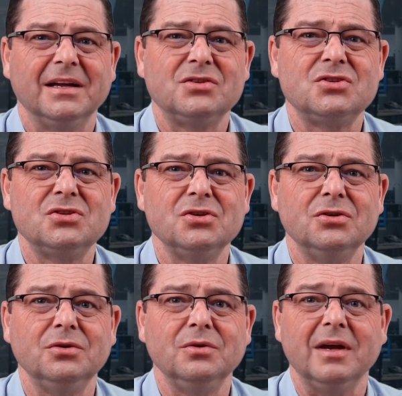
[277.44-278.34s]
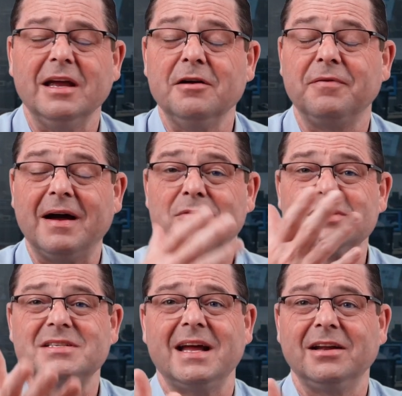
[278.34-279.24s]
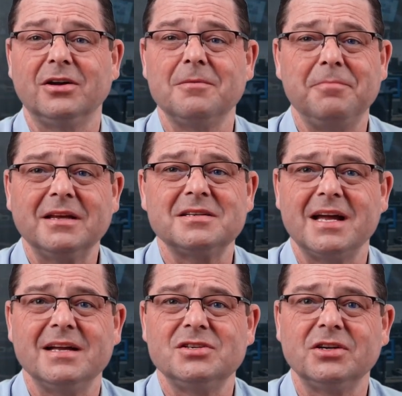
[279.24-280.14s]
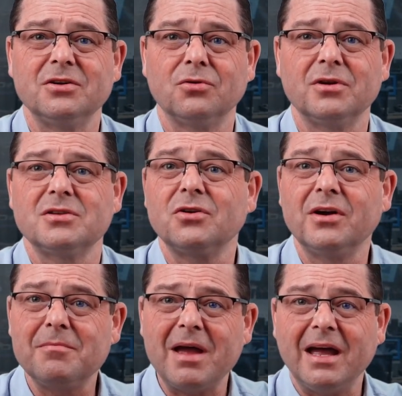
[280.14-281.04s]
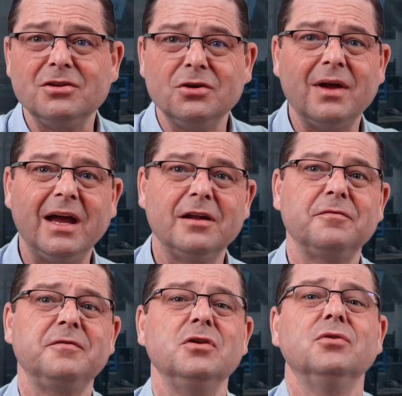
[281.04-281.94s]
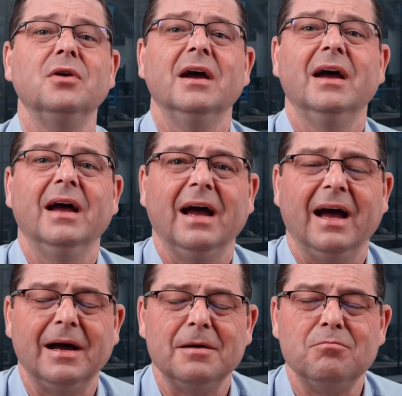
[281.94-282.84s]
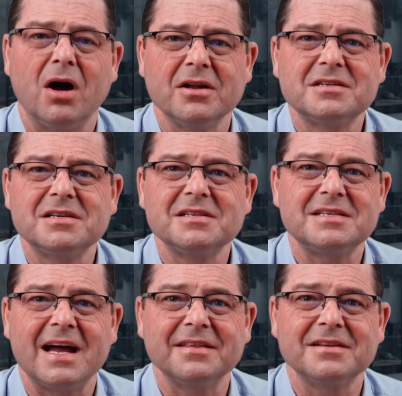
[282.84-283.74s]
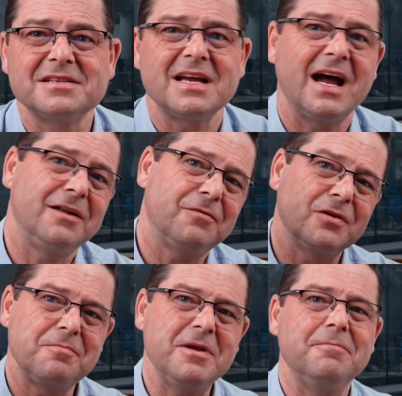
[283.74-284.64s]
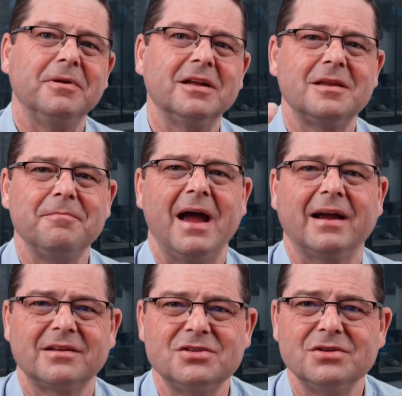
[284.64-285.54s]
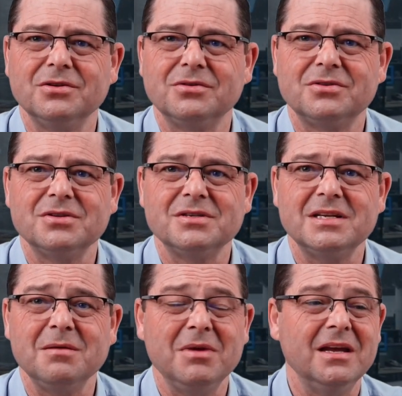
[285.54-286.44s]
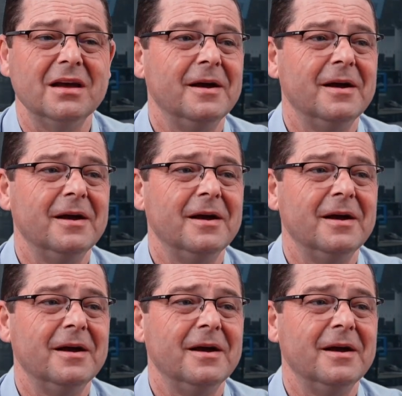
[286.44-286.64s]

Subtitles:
to if I was standing on a big stage in an auditorium and you had a few monitors down the side for the people at the back to see me.